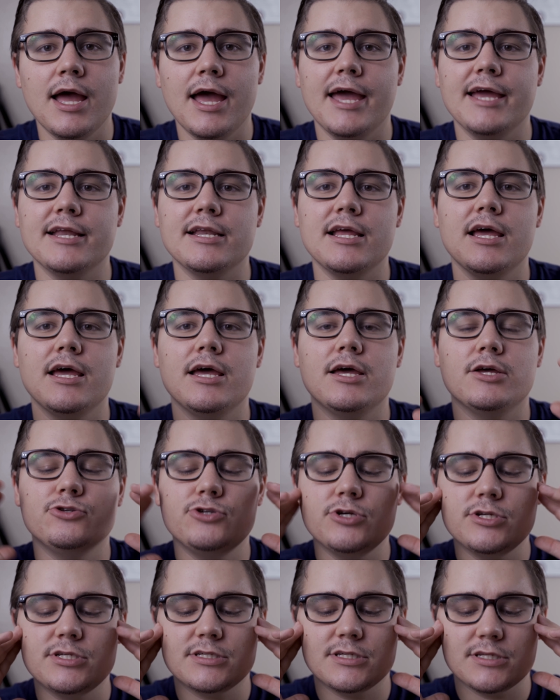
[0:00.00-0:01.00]
It
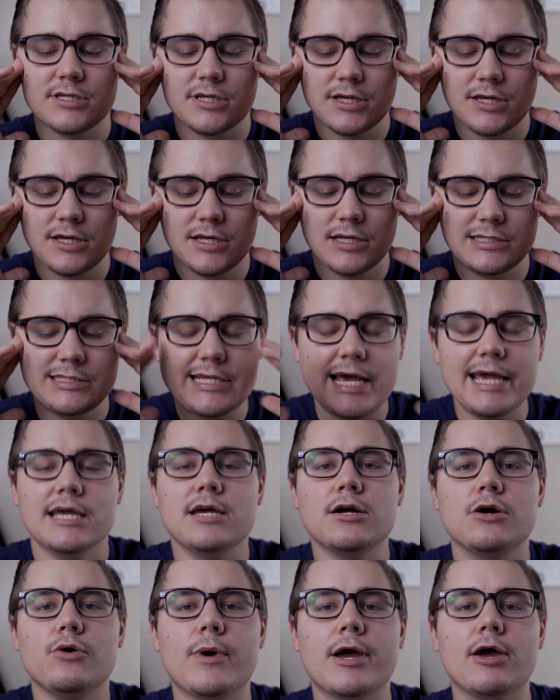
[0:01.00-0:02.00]
just
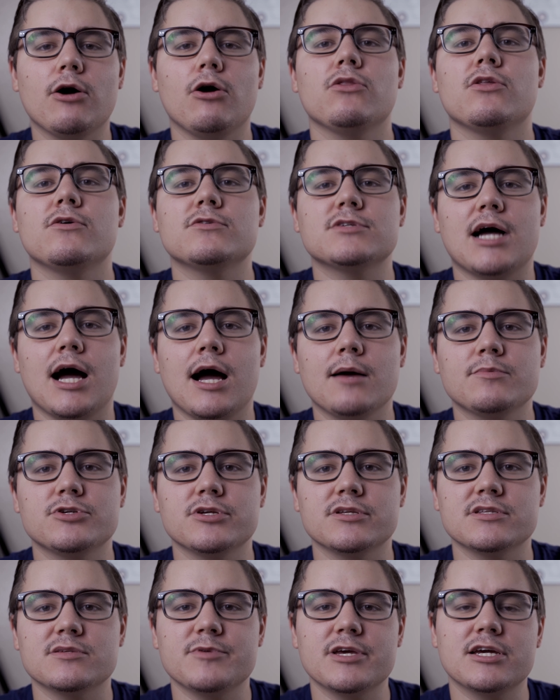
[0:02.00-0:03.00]
taking away all those
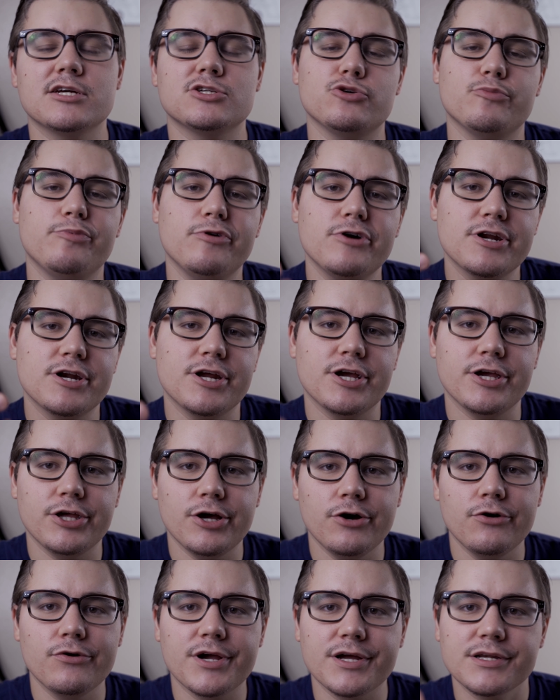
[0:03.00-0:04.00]
options because you put in a
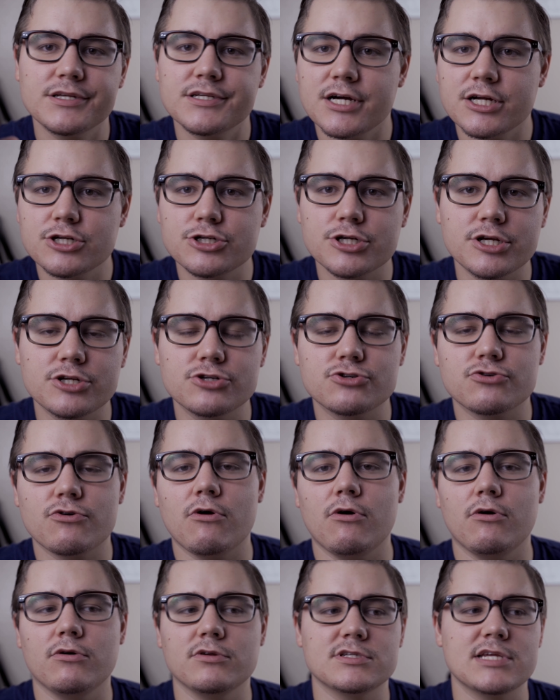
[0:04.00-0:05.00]
yoke and touch
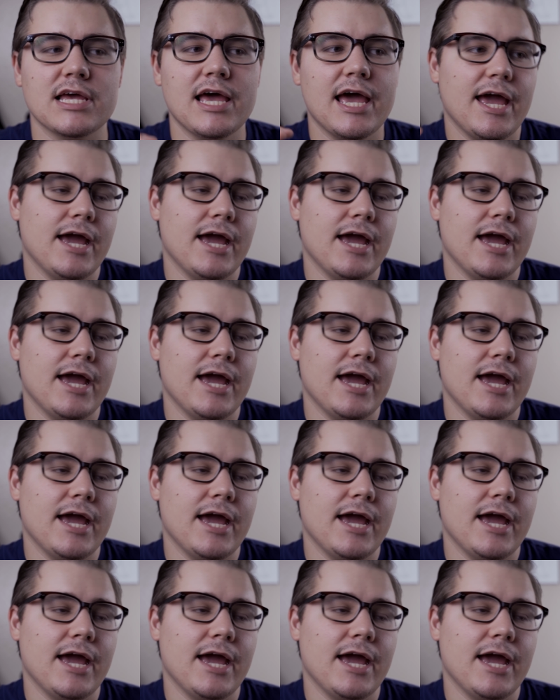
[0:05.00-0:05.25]
controls